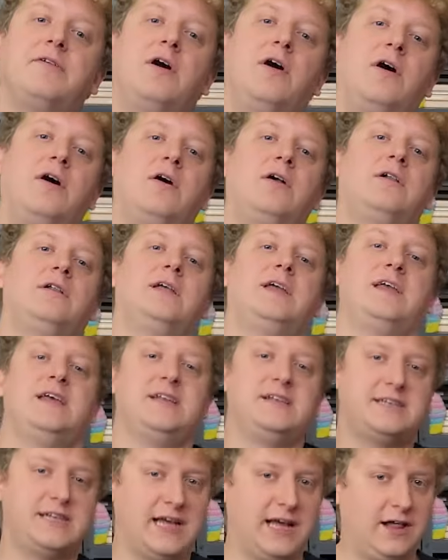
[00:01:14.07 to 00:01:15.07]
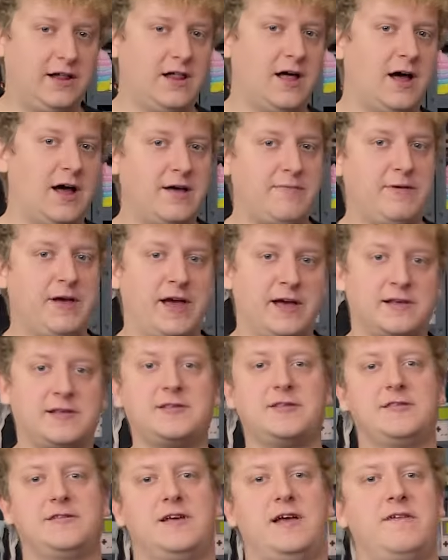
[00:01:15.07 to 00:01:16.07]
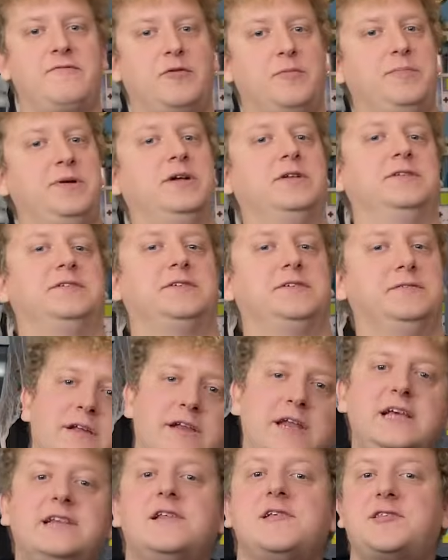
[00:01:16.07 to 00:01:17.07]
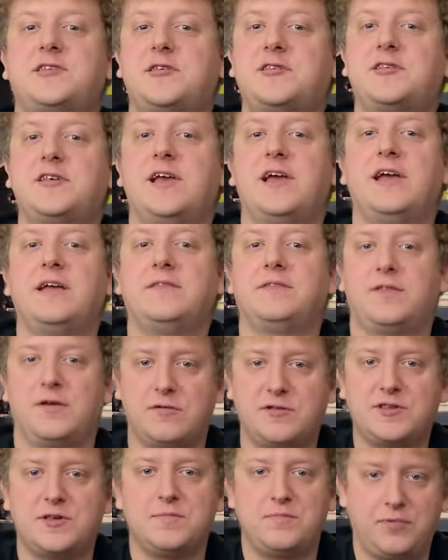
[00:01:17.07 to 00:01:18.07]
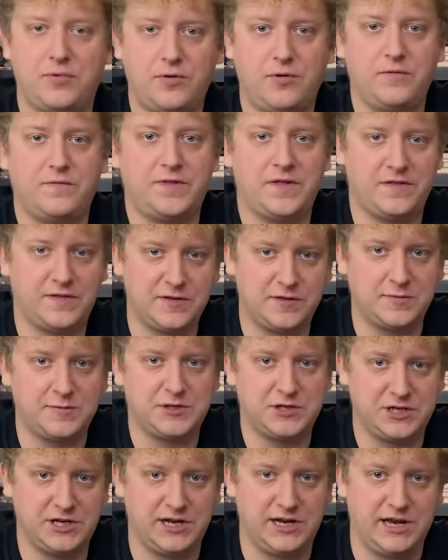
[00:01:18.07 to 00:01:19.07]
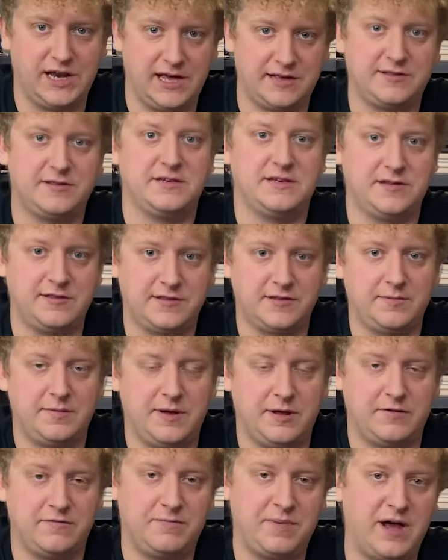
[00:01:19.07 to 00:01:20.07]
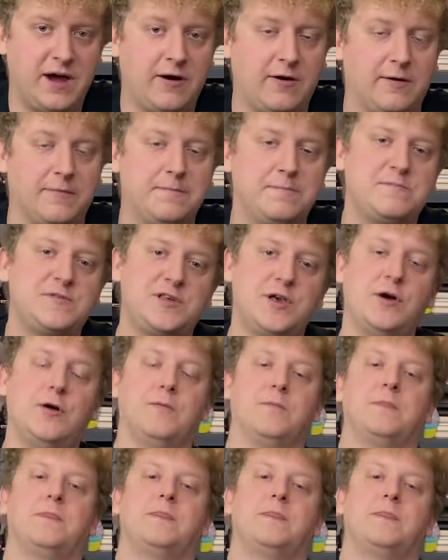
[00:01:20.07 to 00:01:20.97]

all Intel iMacs ever built. Needless to say, there's some proof that this machine has a decent amount of power. So